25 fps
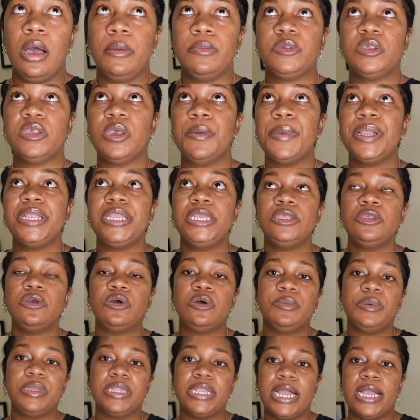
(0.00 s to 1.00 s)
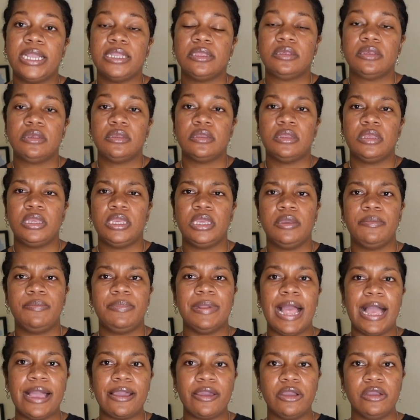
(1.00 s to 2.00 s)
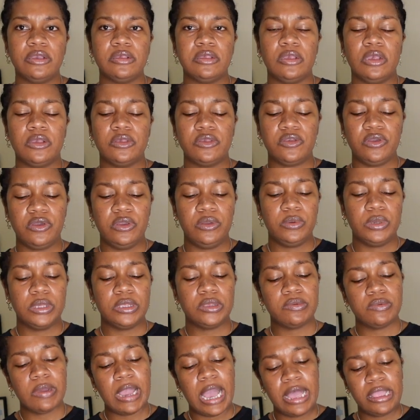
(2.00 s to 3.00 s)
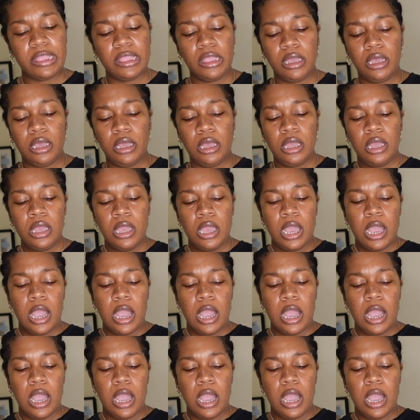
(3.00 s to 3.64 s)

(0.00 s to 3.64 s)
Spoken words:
Somebody told me that the Black Girl sunscreen was rather